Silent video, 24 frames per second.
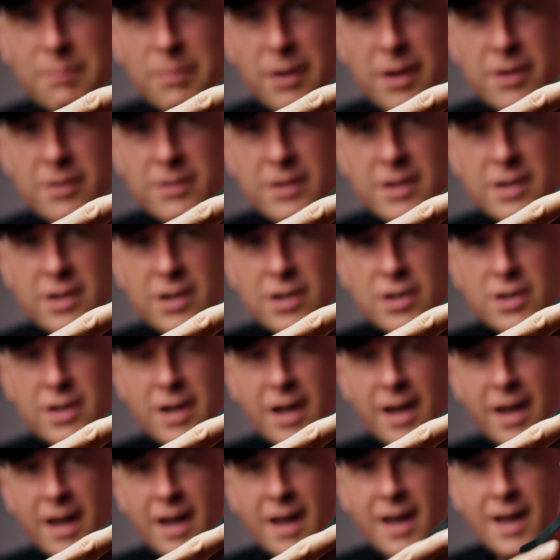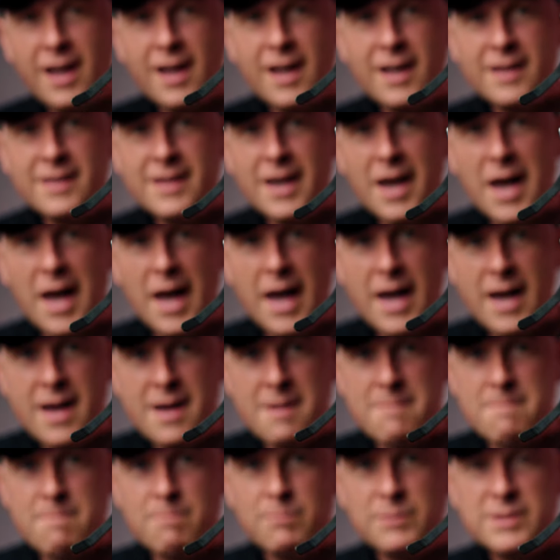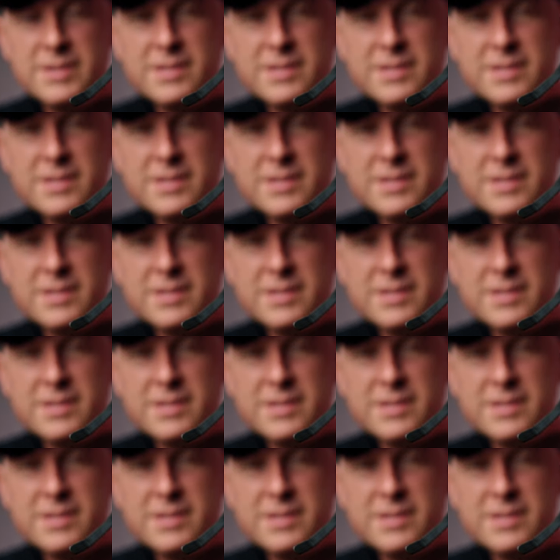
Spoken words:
button here, and M